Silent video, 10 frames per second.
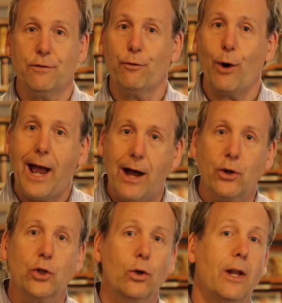for how
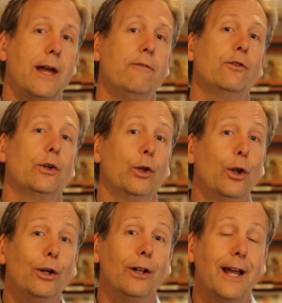your life could
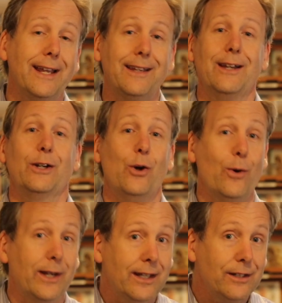look like
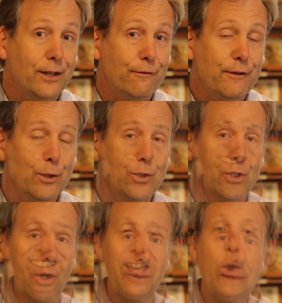going into the future.